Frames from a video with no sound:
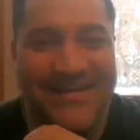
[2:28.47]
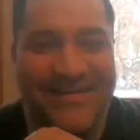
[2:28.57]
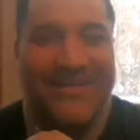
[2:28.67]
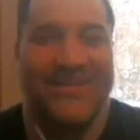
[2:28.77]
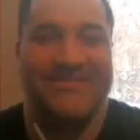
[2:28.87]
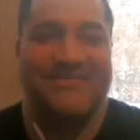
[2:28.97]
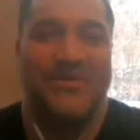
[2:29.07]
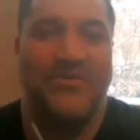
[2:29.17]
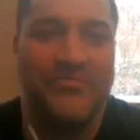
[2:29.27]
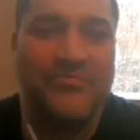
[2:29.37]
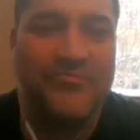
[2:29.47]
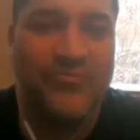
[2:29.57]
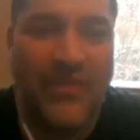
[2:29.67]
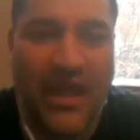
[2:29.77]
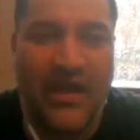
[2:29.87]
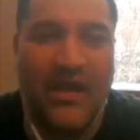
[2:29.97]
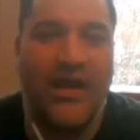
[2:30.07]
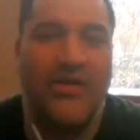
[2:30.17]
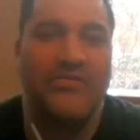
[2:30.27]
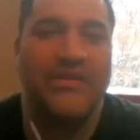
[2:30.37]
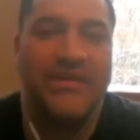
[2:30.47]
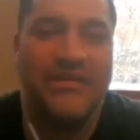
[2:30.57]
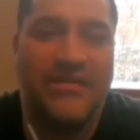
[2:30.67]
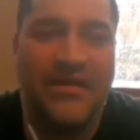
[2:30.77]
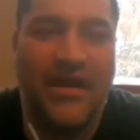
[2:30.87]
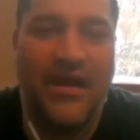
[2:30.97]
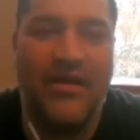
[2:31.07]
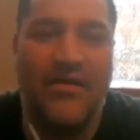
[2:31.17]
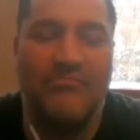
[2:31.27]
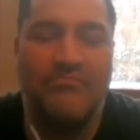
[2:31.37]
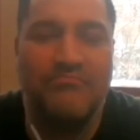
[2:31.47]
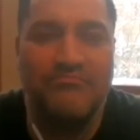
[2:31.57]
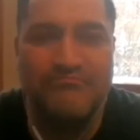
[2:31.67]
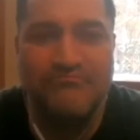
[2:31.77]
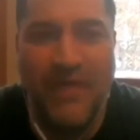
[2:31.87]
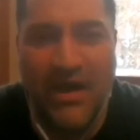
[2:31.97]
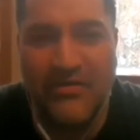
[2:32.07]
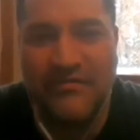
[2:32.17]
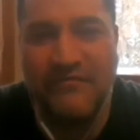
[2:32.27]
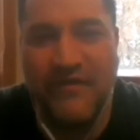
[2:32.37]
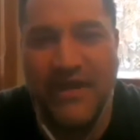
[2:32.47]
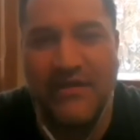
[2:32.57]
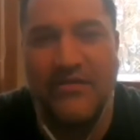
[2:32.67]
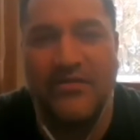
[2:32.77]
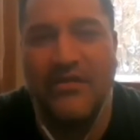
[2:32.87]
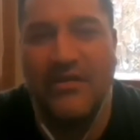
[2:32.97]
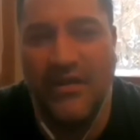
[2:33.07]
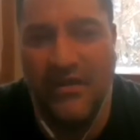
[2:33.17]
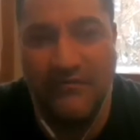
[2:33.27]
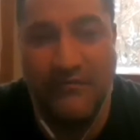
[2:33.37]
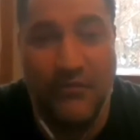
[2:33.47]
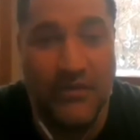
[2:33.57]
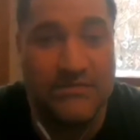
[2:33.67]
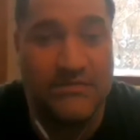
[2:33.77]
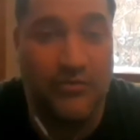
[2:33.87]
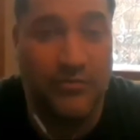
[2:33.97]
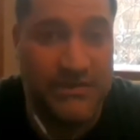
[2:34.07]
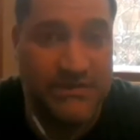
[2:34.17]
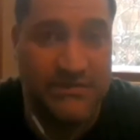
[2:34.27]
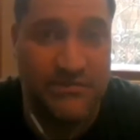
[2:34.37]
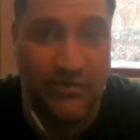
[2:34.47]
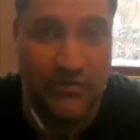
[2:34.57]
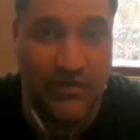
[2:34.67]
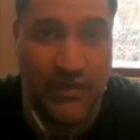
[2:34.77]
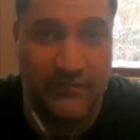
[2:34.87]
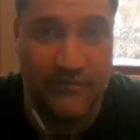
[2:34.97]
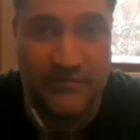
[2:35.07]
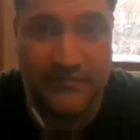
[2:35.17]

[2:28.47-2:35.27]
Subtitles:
Nice. So how did failure influence your business or your life?